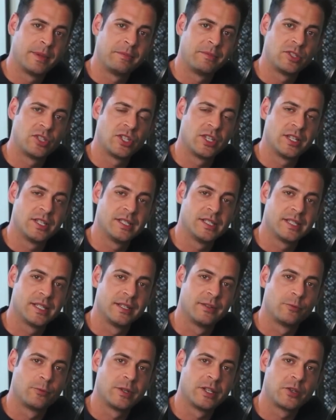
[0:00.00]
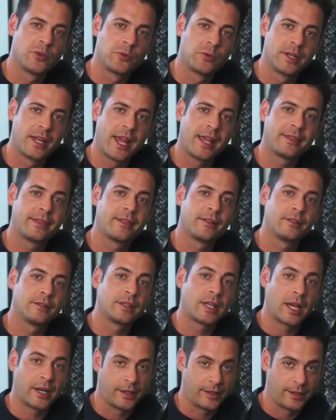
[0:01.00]
images and recreate their
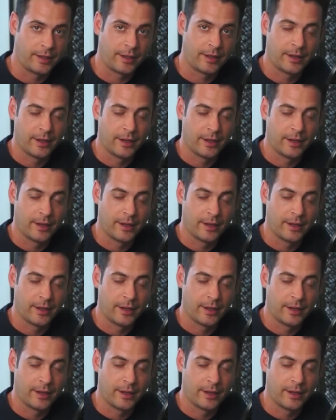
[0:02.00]
lighting.